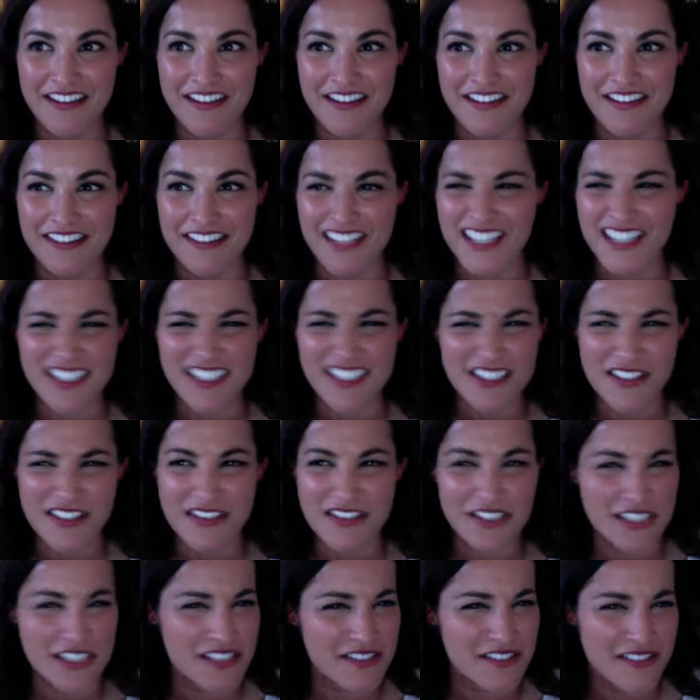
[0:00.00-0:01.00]
I don't know,
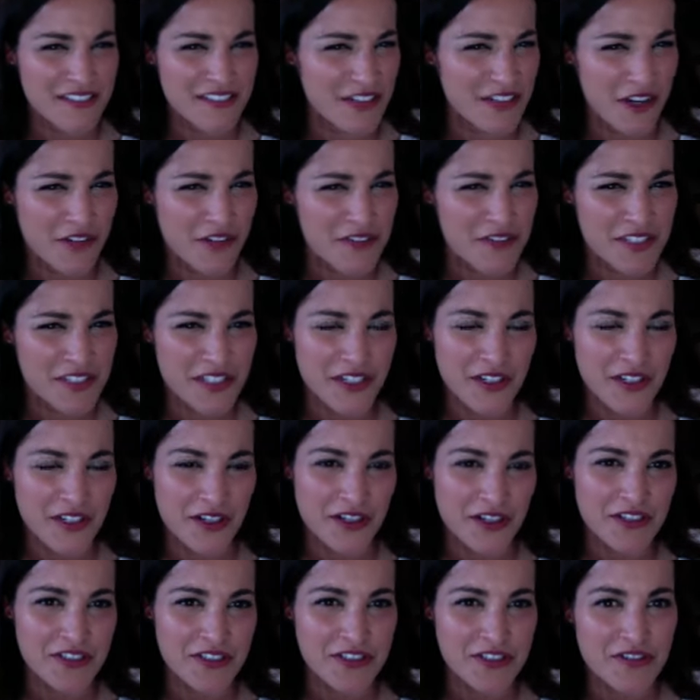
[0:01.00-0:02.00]
just nervous that you're going to
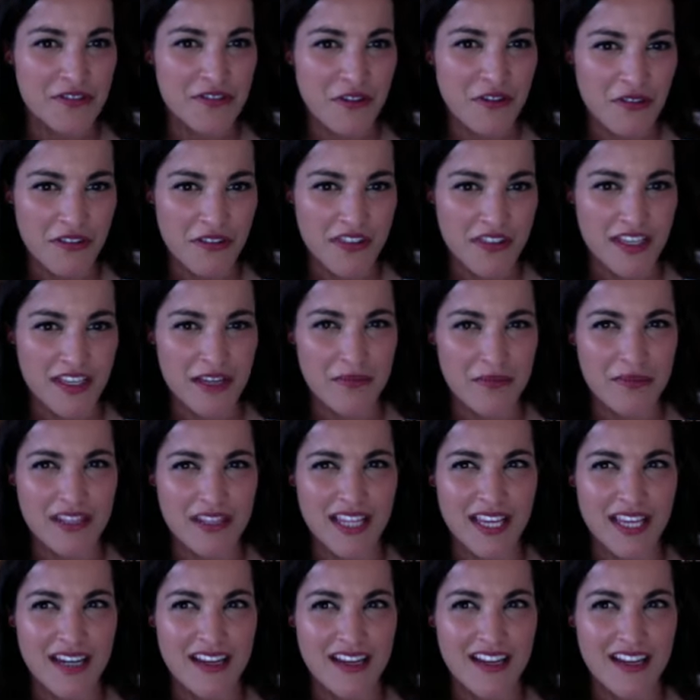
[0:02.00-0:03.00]
do the wrong thing. But
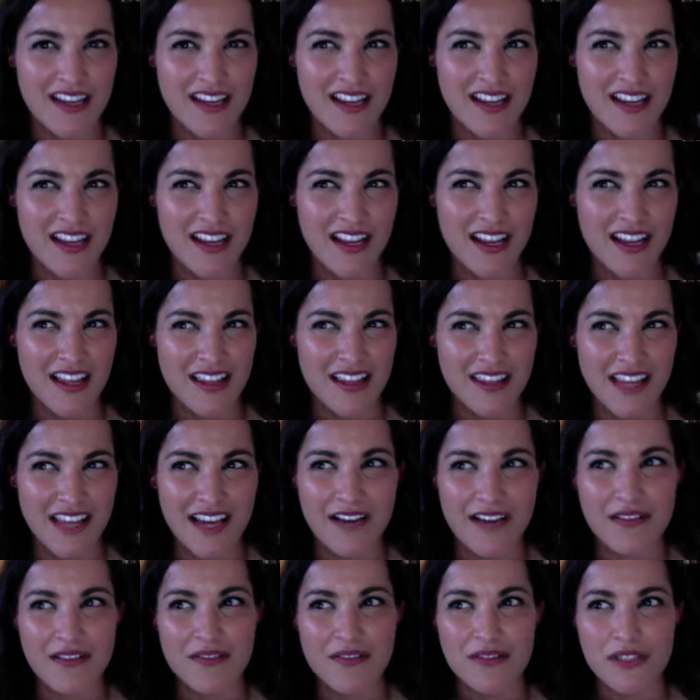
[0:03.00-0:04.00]
then
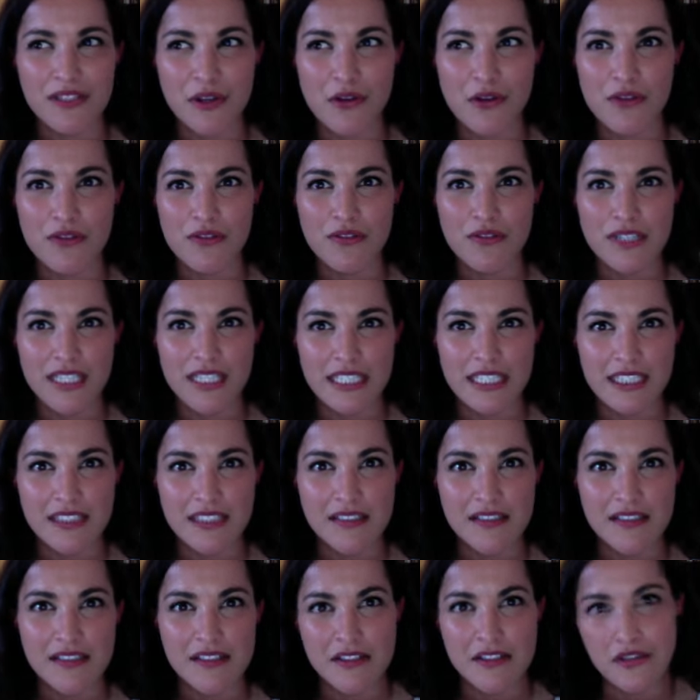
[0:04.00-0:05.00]
that was all
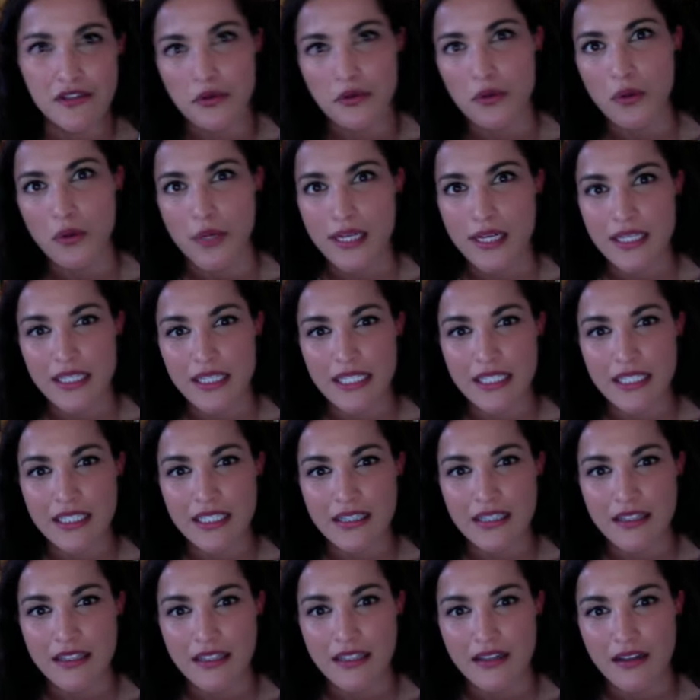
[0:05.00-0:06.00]
eased so quickly
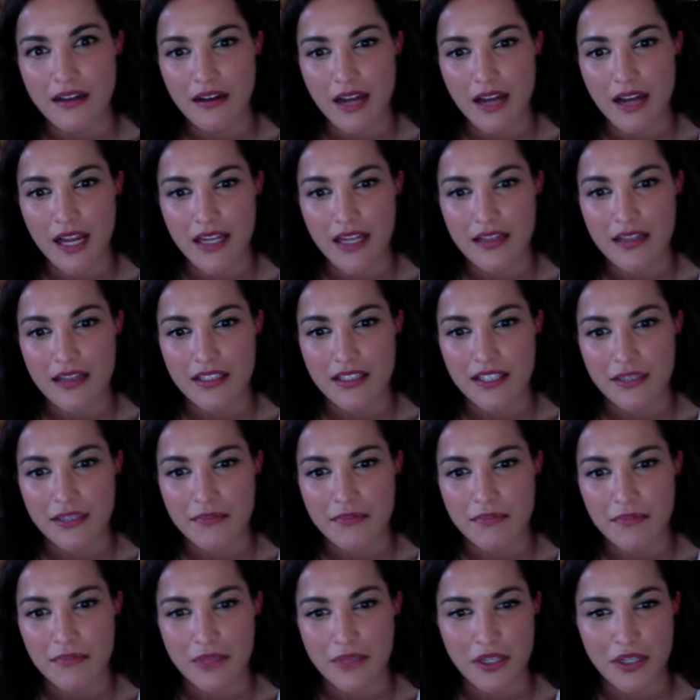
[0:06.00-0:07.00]
at the
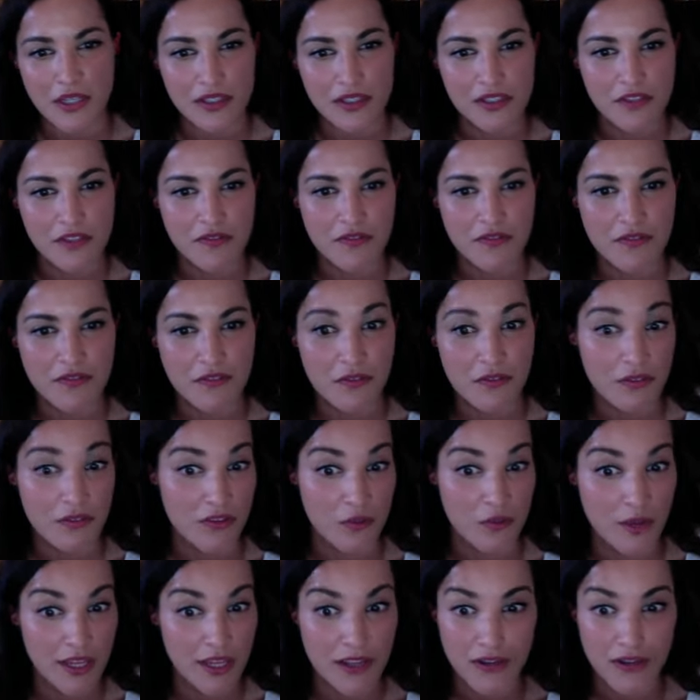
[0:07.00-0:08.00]
gym because of the
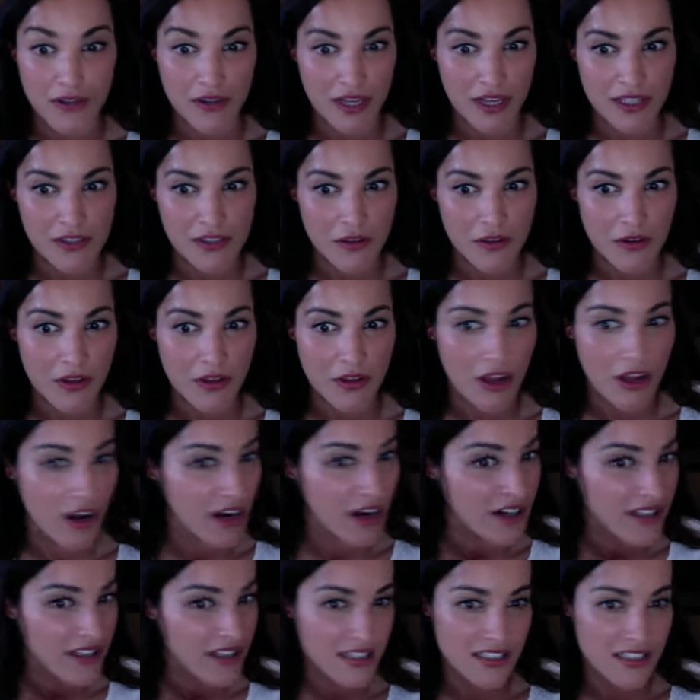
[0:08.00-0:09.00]
way you guys all are.
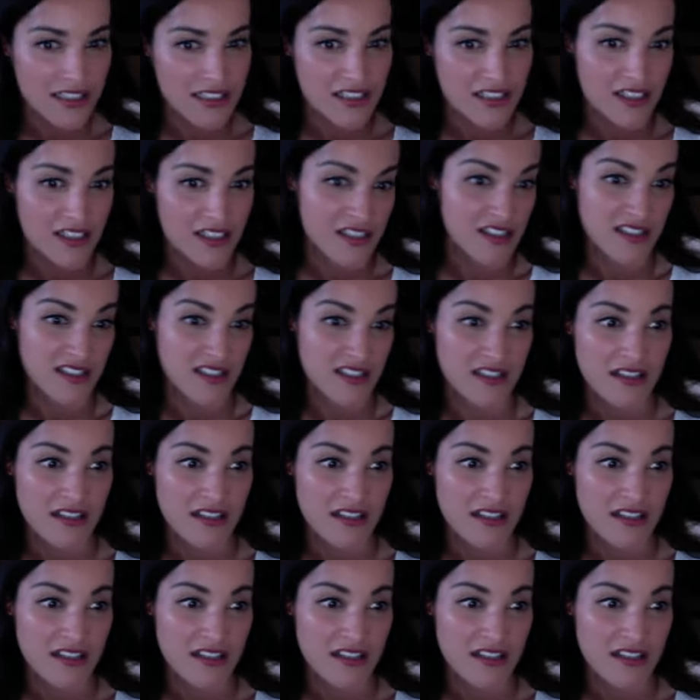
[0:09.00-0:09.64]
And it's just,